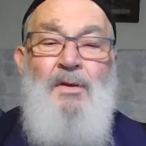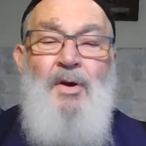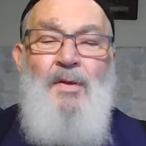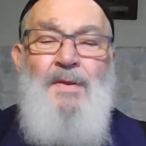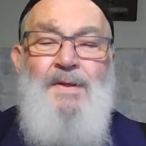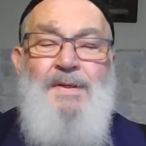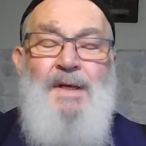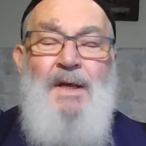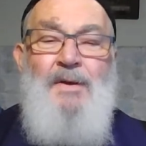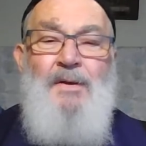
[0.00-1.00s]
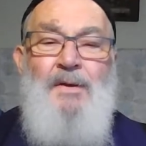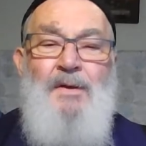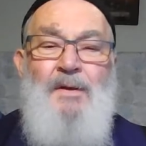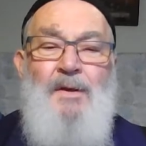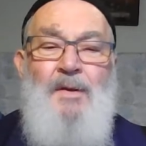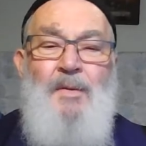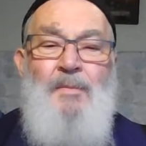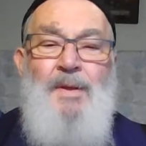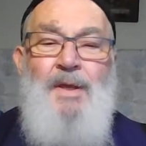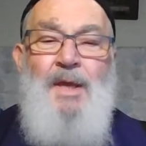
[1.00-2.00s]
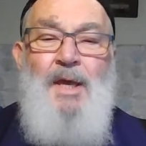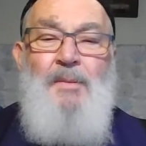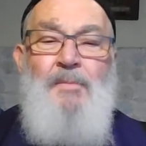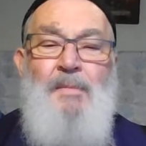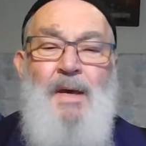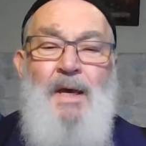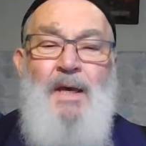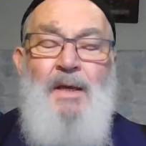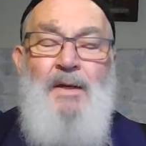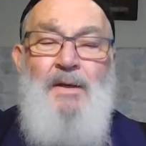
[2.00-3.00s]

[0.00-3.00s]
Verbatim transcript: God the Son, became man